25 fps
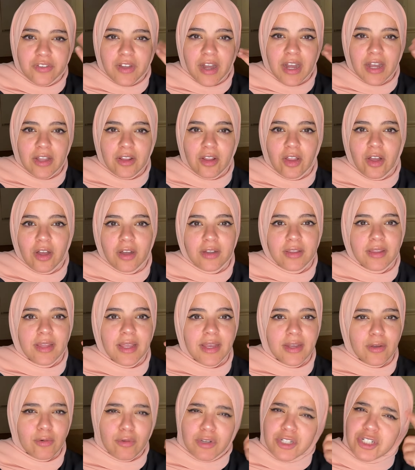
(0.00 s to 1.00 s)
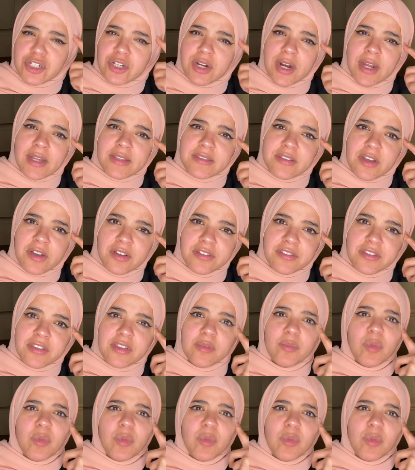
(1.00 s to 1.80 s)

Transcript: dialogue like what should i talk to